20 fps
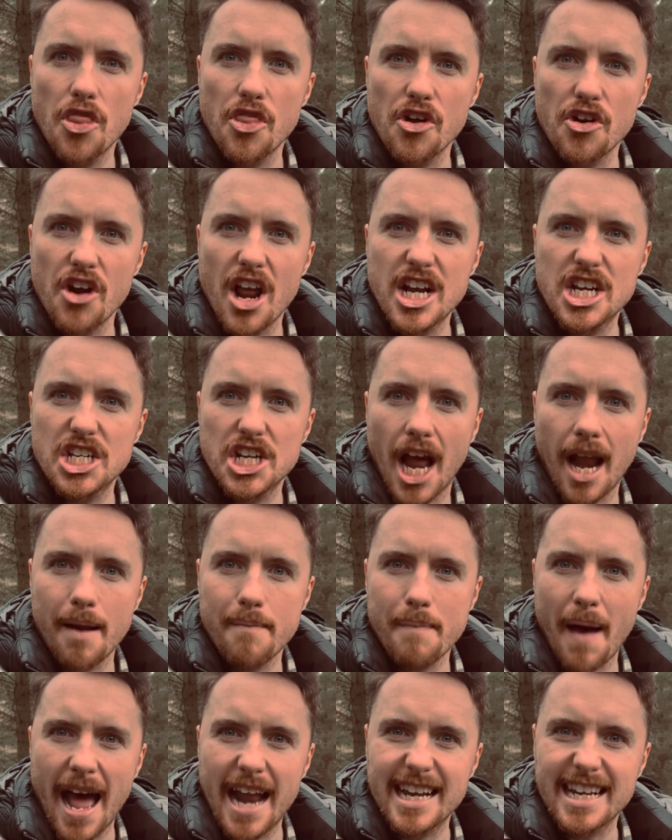the Red
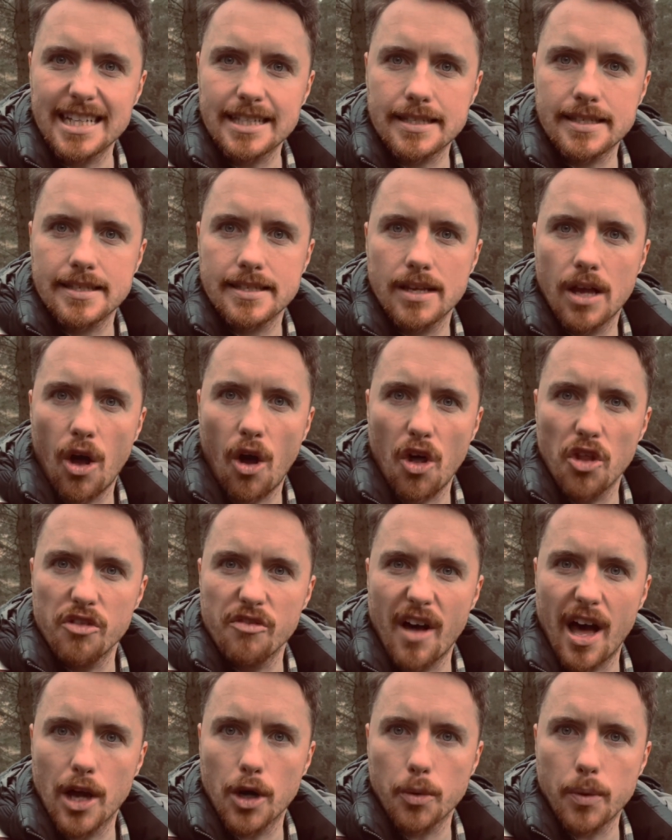Bandits of
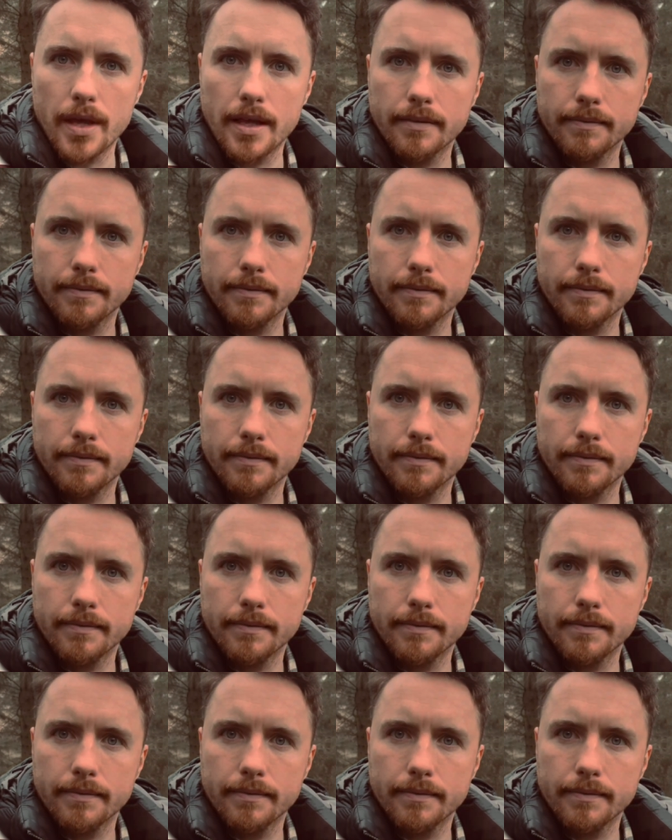Mawddwy.